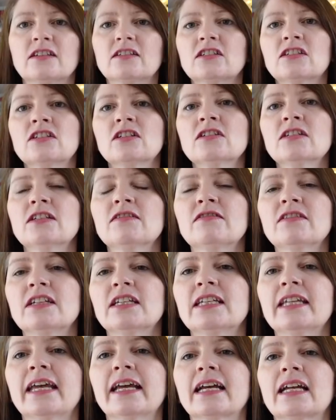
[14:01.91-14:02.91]
there's two
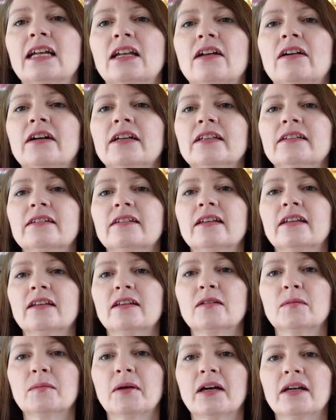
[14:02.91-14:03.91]
different necklines in
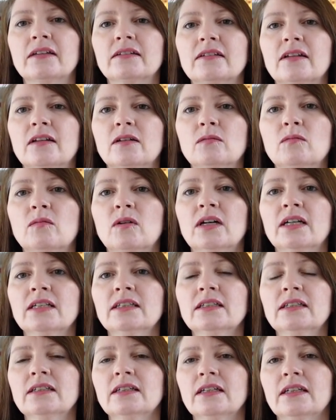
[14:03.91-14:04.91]
this pattern.
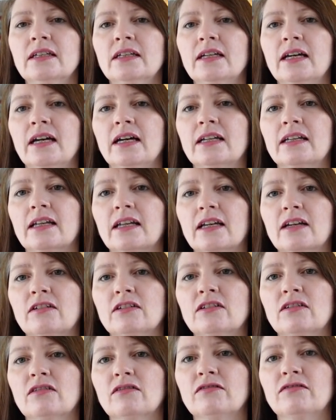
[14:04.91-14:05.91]
One had like
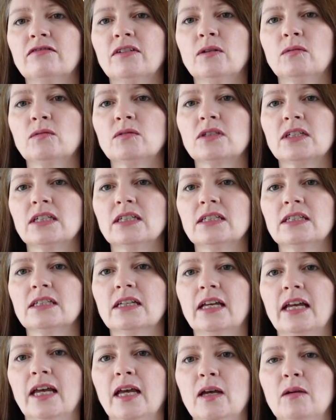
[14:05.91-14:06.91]
a sort of folded
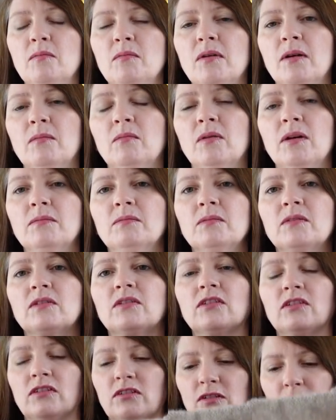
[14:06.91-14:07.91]
hem and one
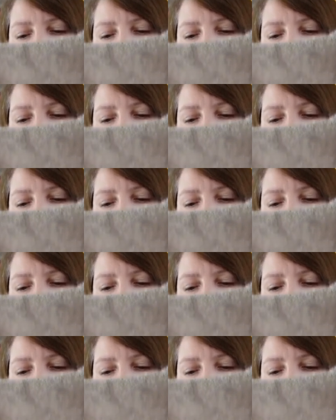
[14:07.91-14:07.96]
was just